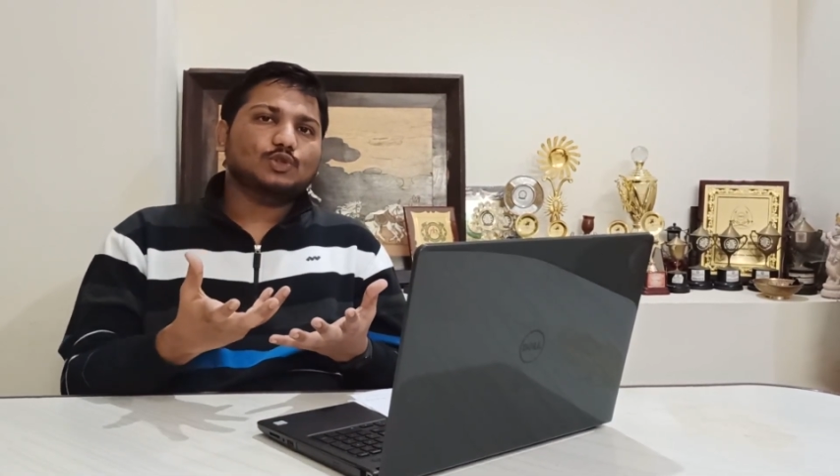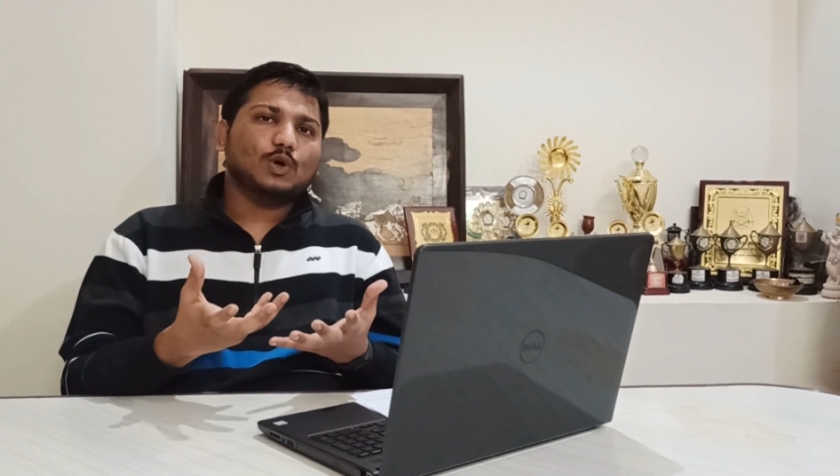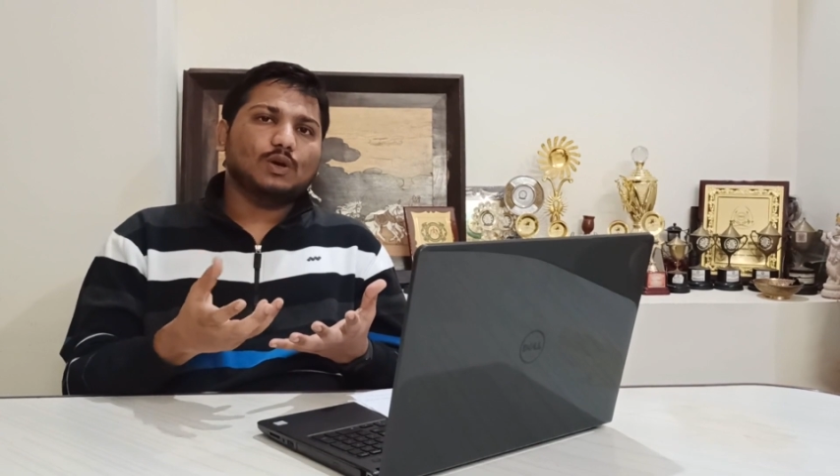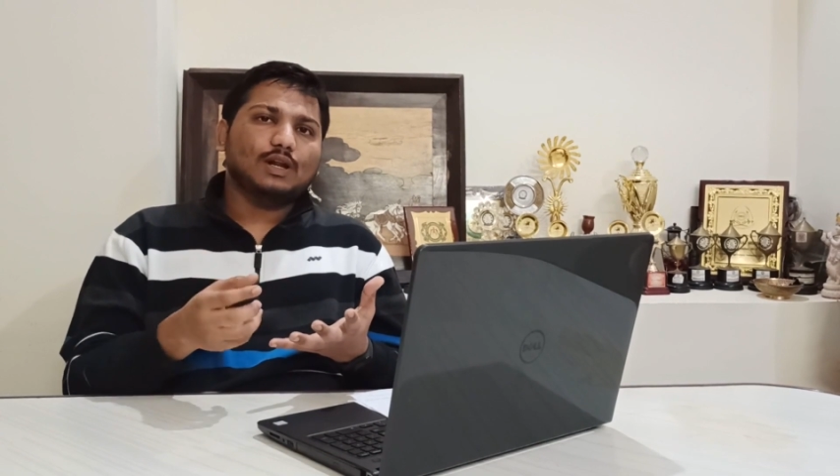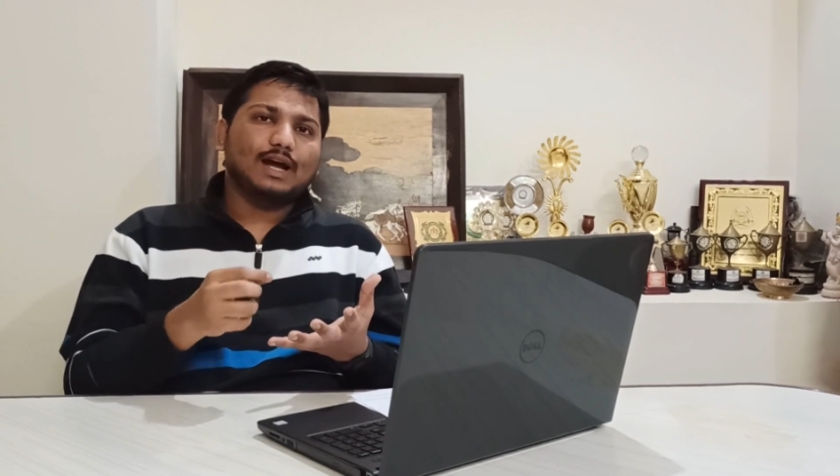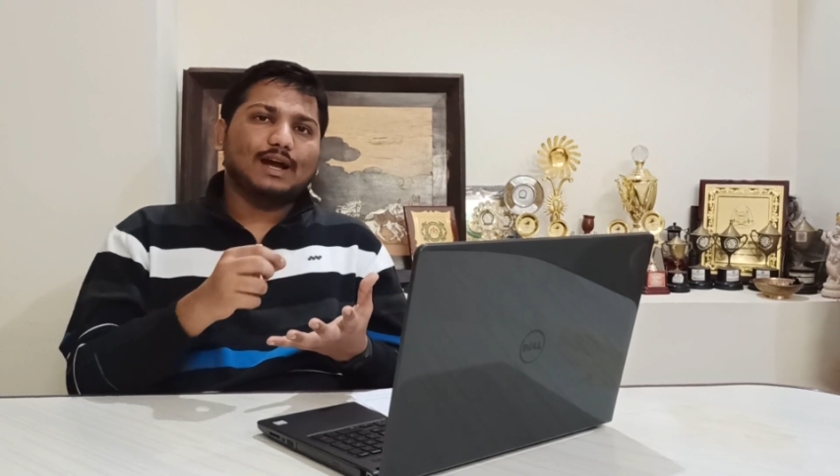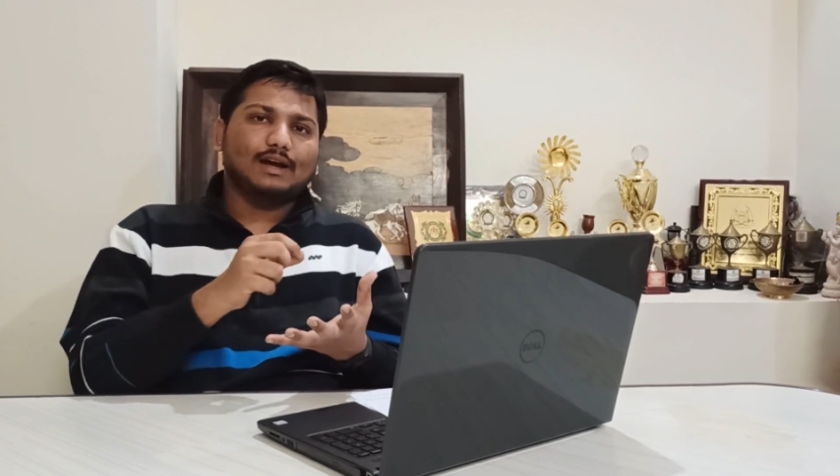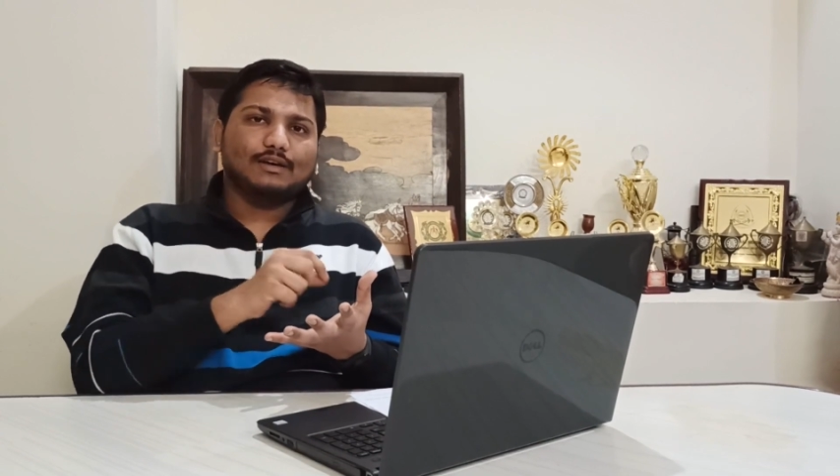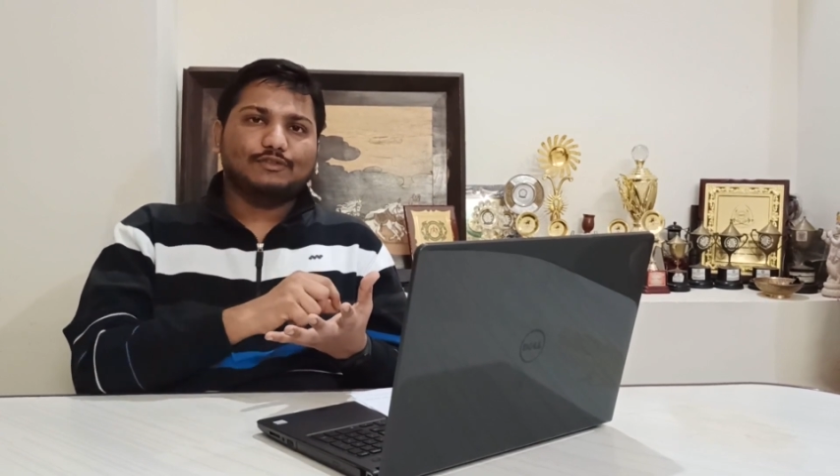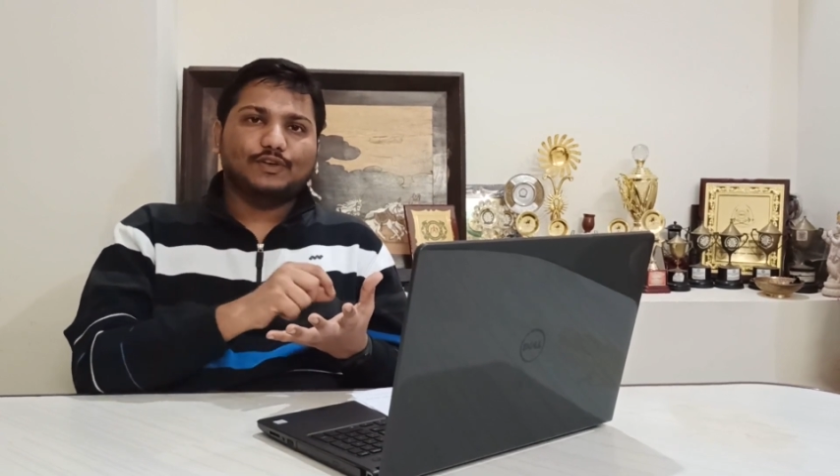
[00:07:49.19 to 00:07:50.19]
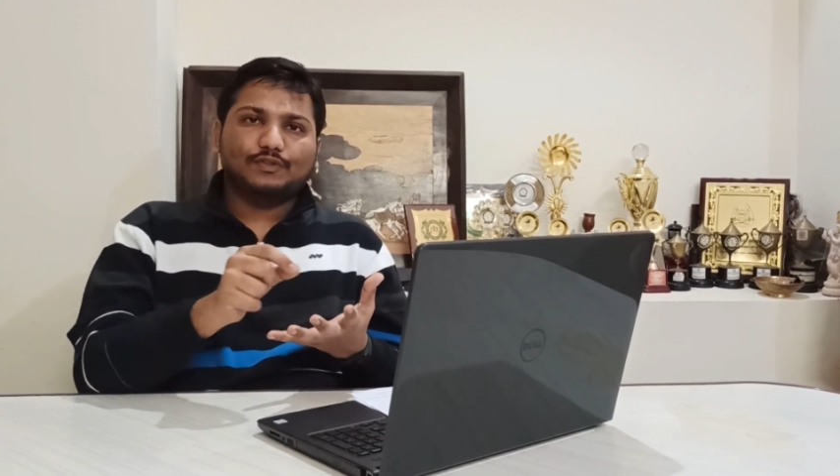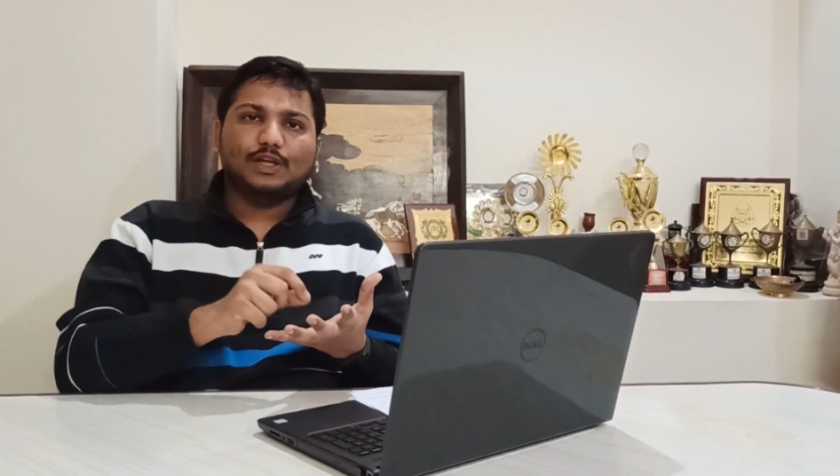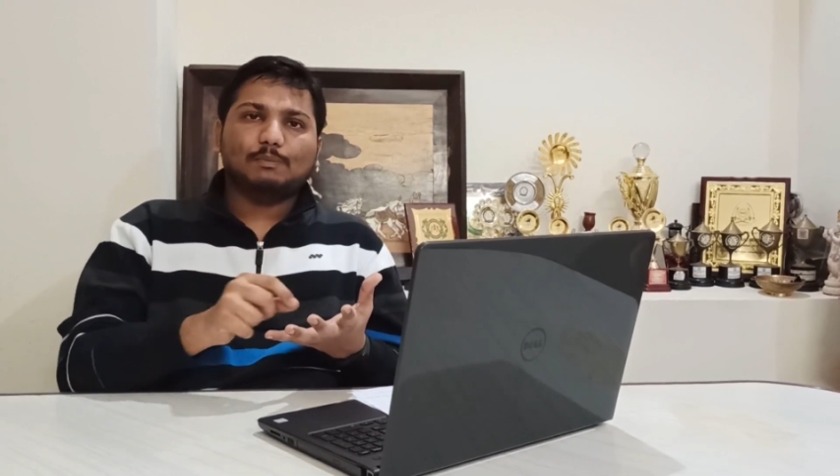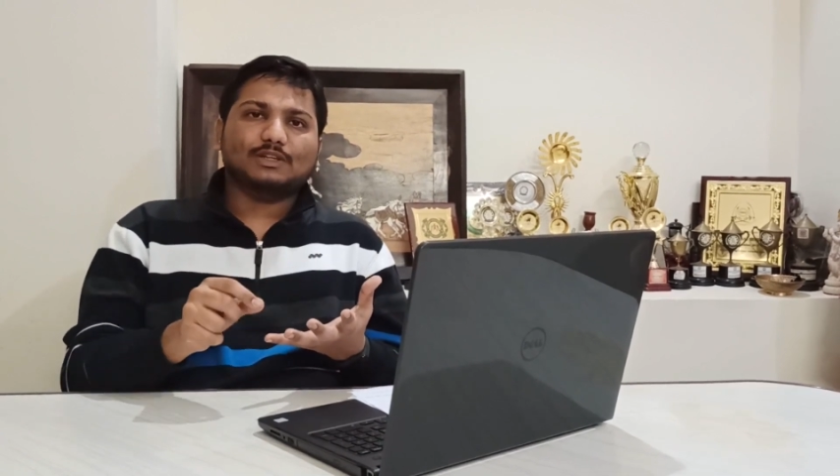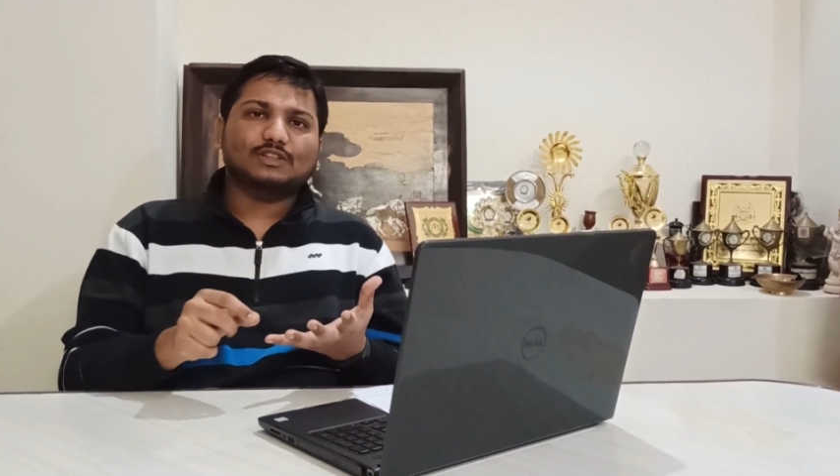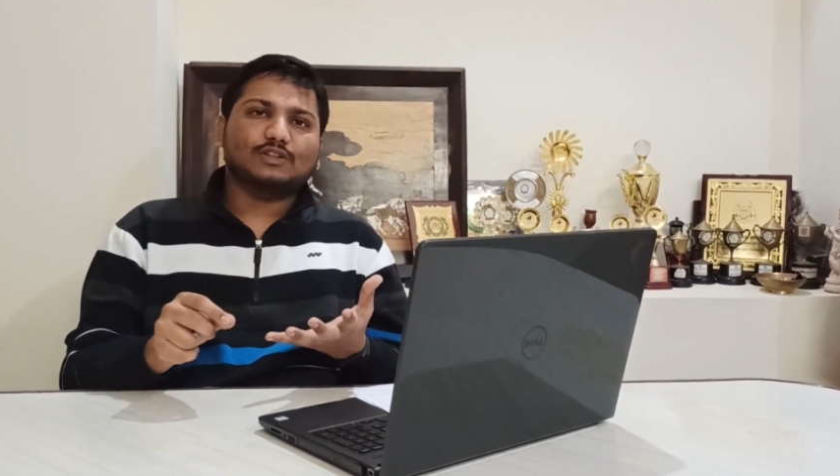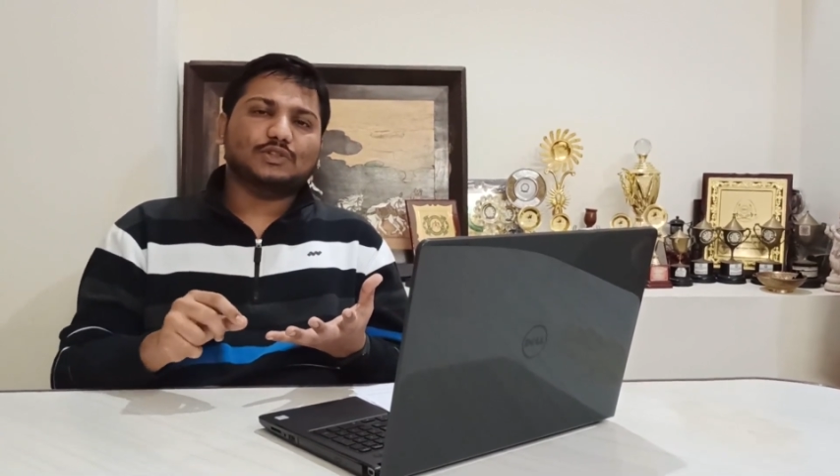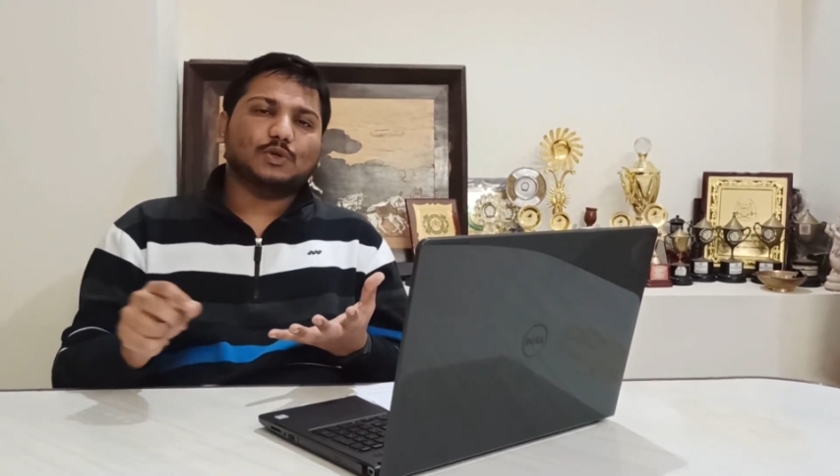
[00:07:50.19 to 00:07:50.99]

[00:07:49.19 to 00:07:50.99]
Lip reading: solve 50% of